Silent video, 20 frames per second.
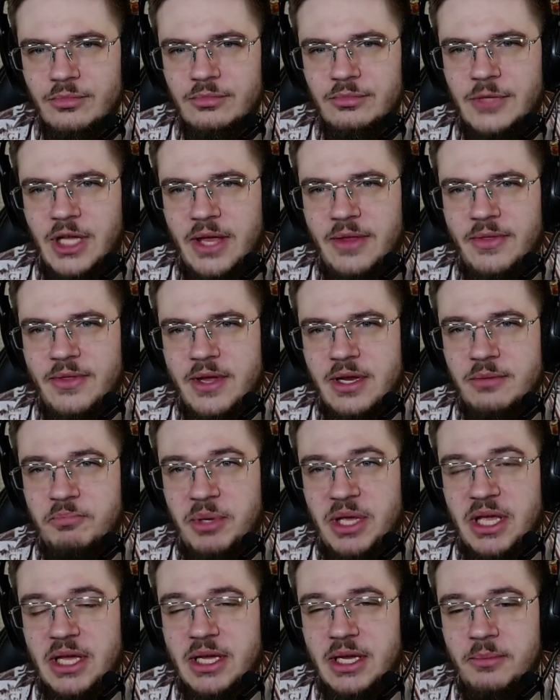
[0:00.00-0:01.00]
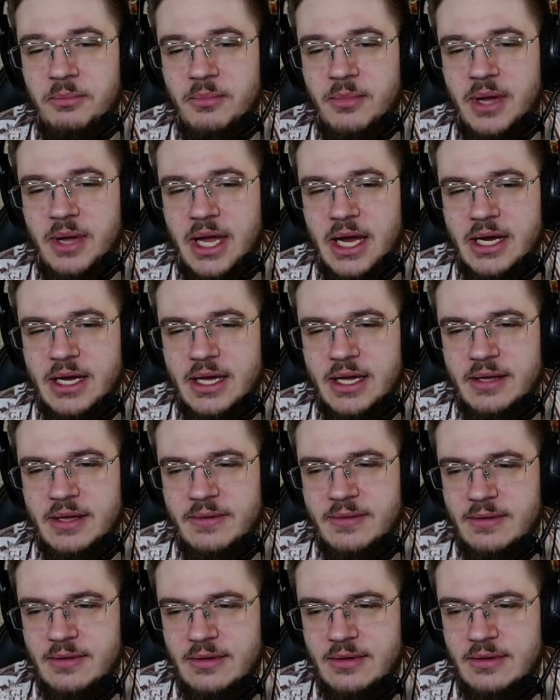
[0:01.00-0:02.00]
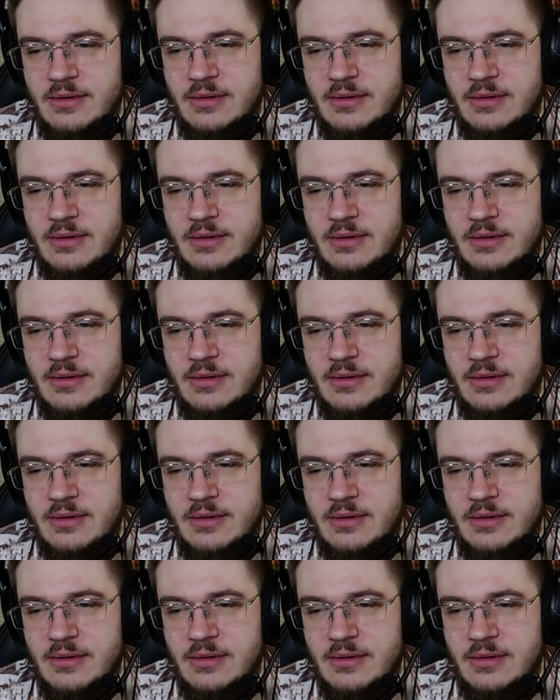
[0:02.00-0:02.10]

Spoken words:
And then Pik and Magath